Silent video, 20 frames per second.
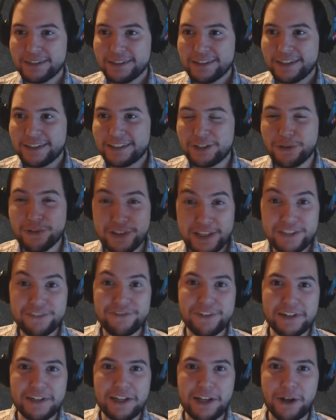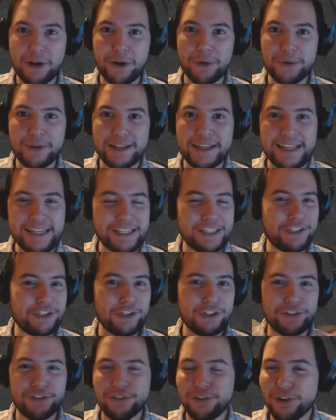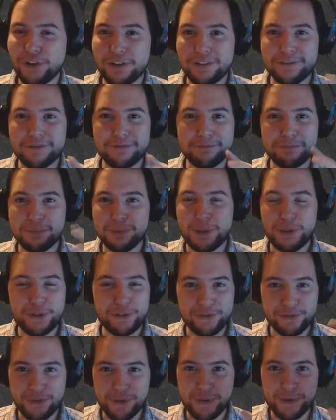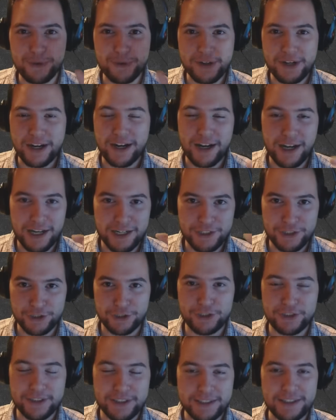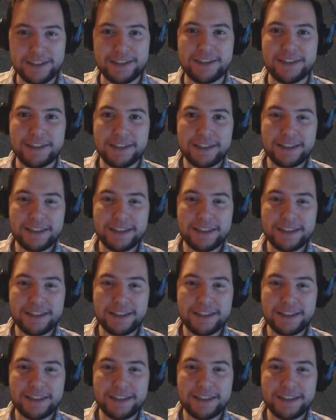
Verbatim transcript: So this video is just full of beautiful card goodness.